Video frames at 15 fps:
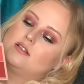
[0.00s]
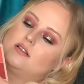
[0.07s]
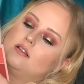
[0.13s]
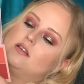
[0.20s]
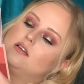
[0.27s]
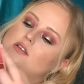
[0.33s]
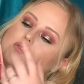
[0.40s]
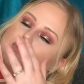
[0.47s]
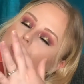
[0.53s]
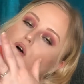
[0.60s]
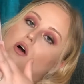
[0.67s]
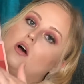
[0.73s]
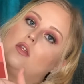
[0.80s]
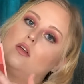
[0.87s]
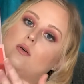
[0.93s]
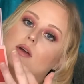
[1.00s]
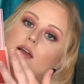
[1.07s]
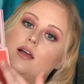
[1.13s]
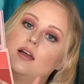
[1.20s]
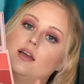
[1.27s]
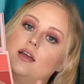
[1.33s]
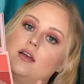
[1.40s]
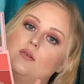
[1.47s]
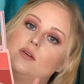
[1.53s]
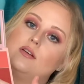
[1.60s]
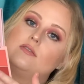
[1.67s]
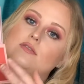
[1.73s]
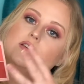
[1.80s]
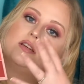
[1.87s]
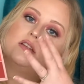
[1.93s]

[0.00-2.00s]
to these four, although I can get away with